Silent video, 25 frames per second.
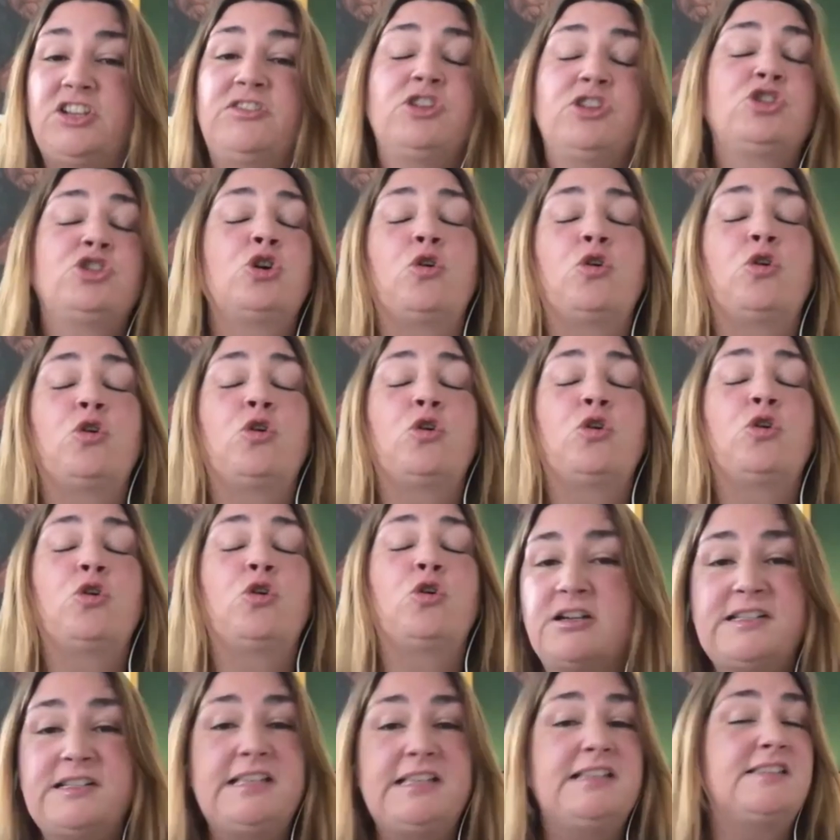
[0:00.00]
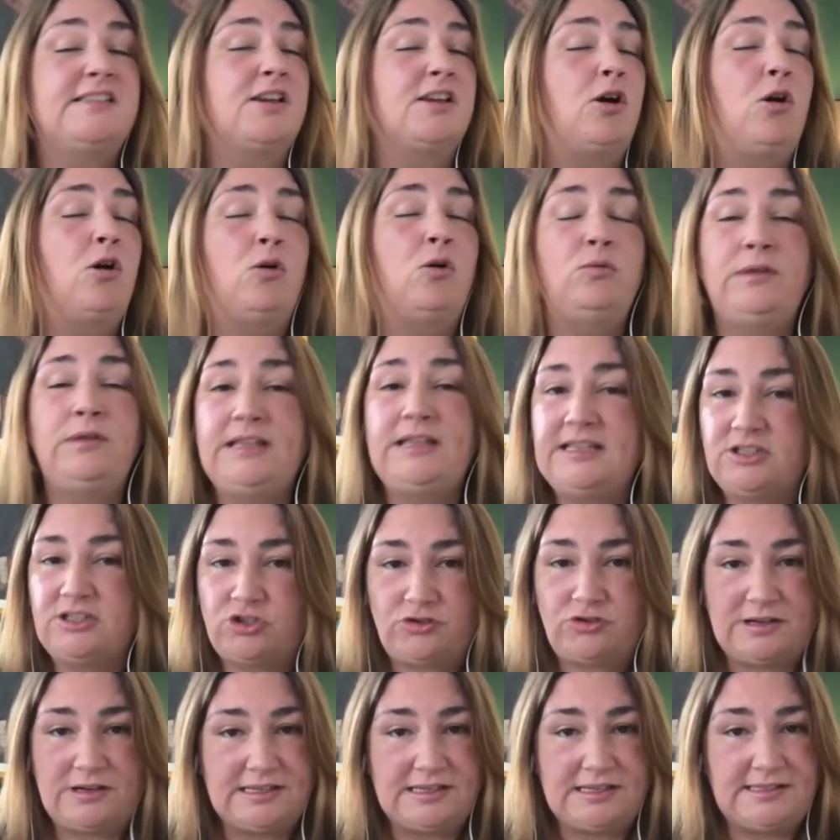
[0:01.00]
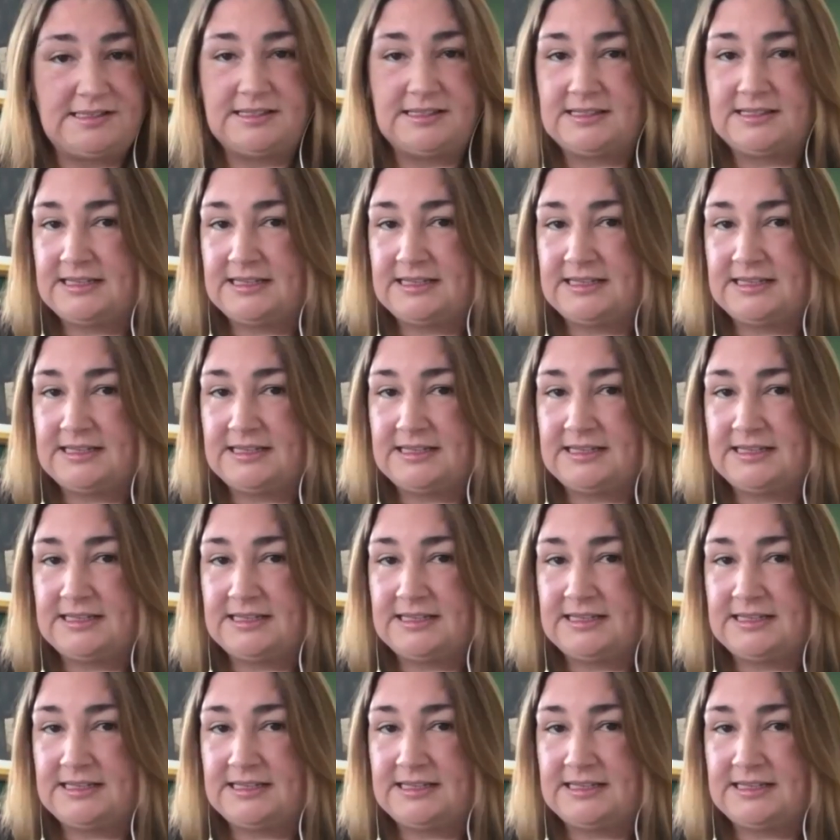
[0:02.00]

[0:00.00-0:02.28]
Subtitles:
The Tory party is only interested in